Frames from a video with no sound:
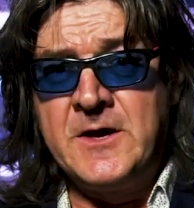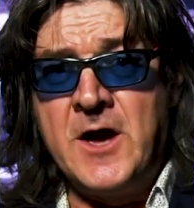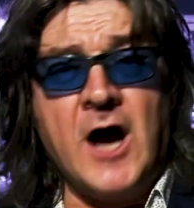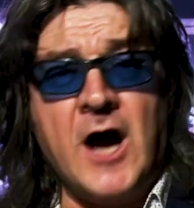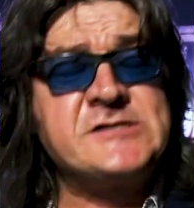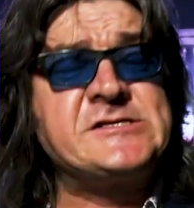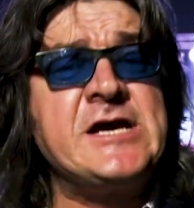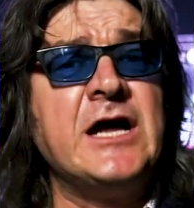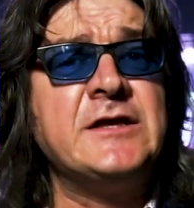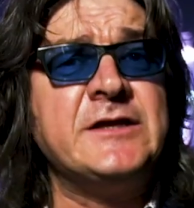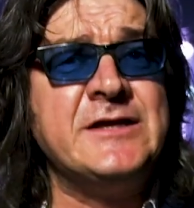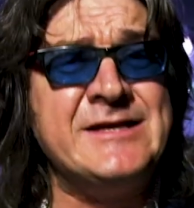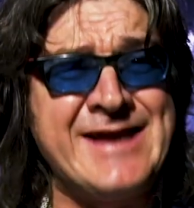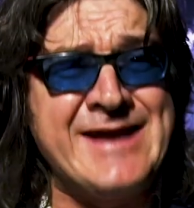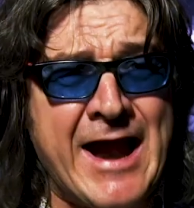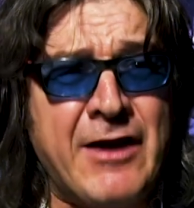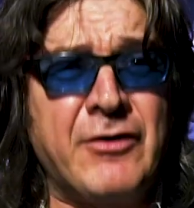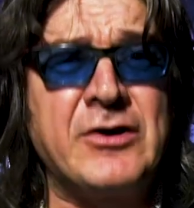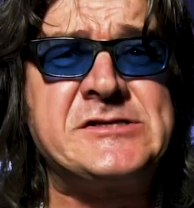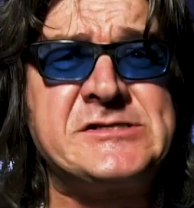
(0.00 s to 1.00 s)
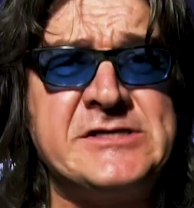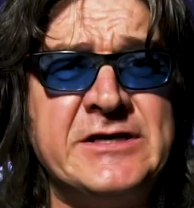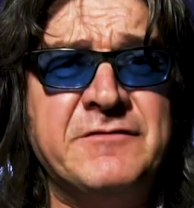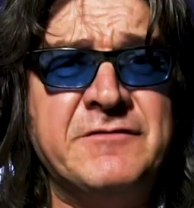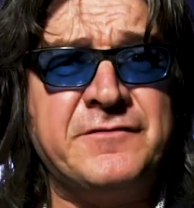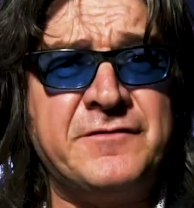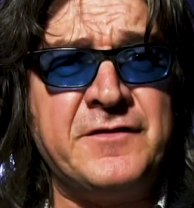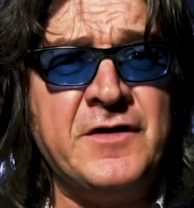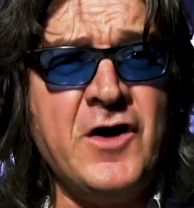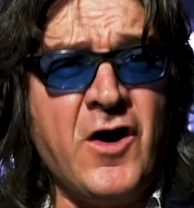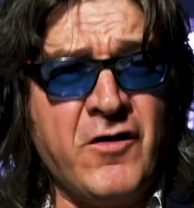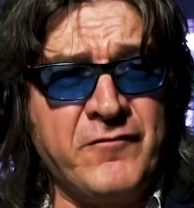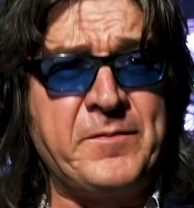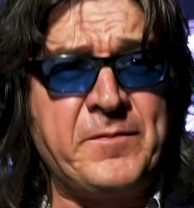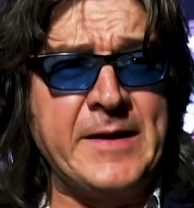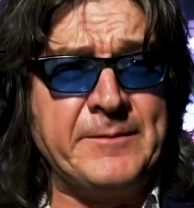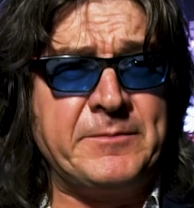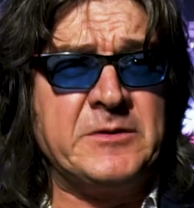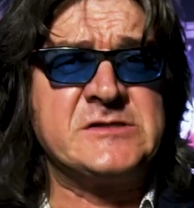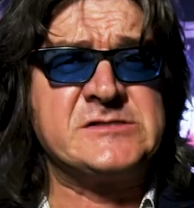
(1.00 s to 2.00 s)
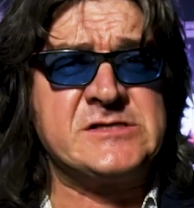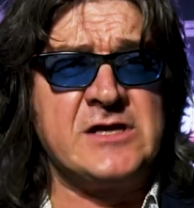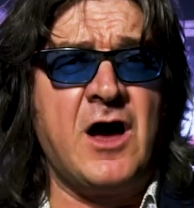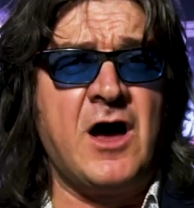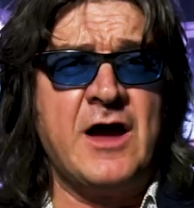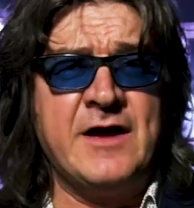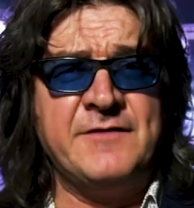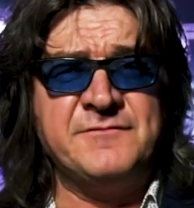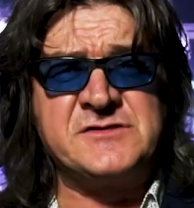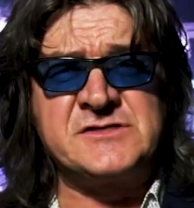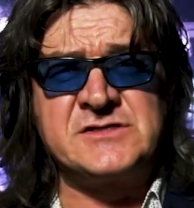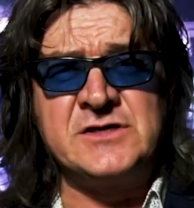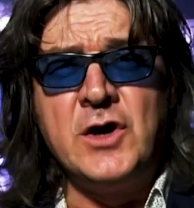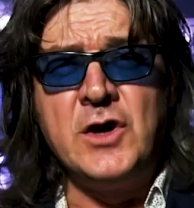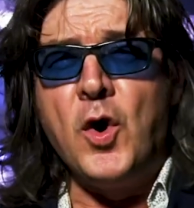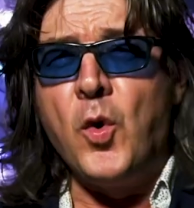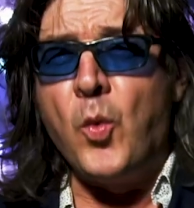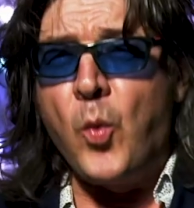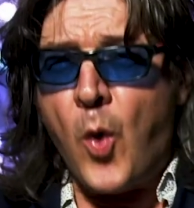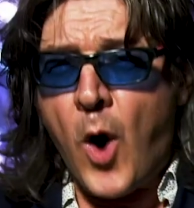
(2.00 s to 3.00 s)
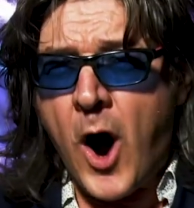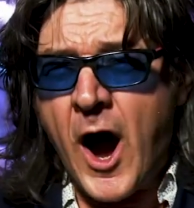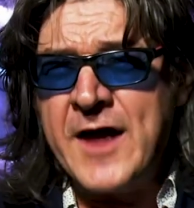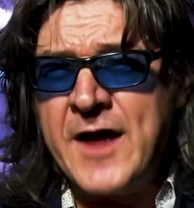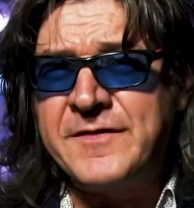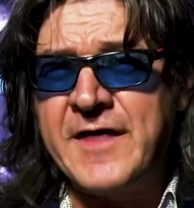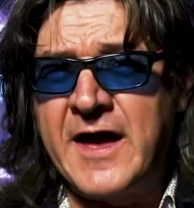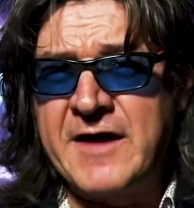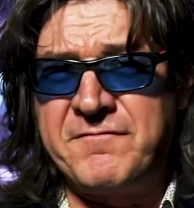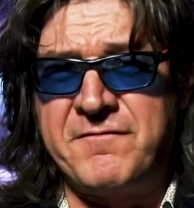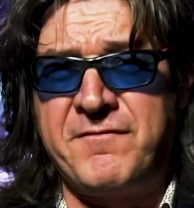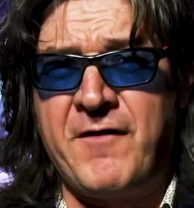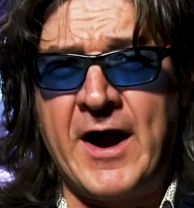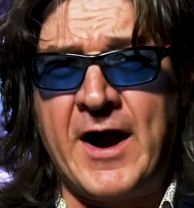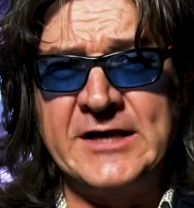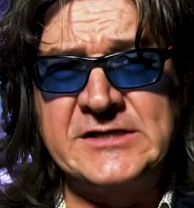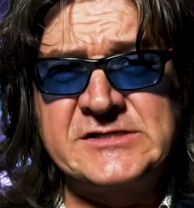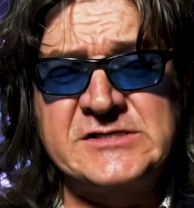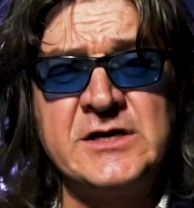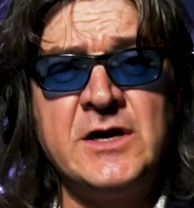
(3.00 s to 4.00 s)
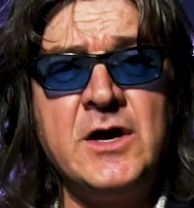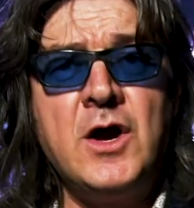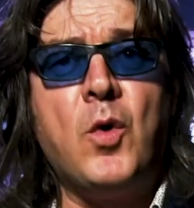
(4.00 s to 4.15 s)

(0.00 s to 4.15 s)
I tell the narrative of people's lives, why they fight,